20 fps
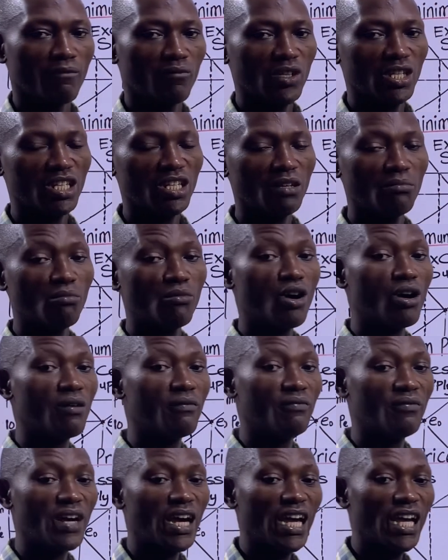in a more
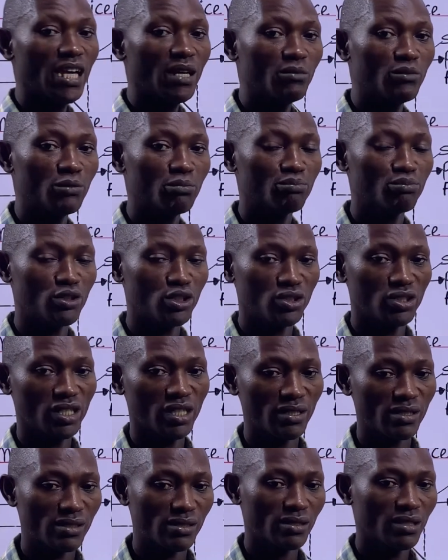viable
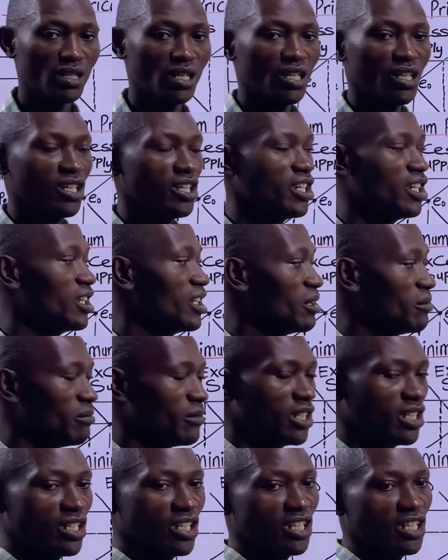projects,
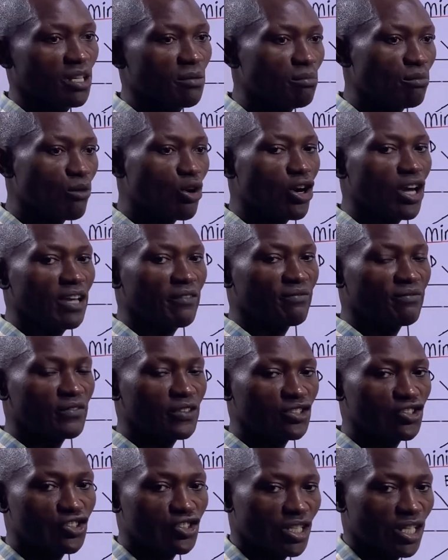in a more
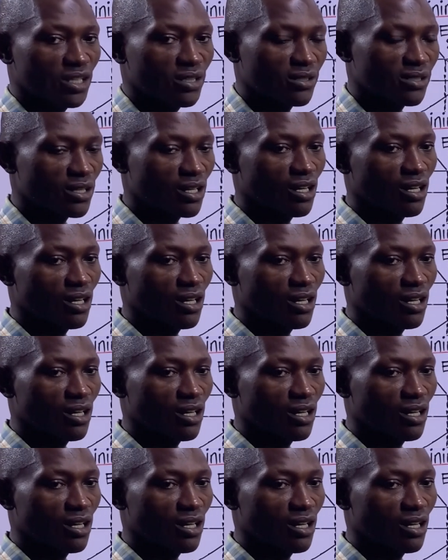efficient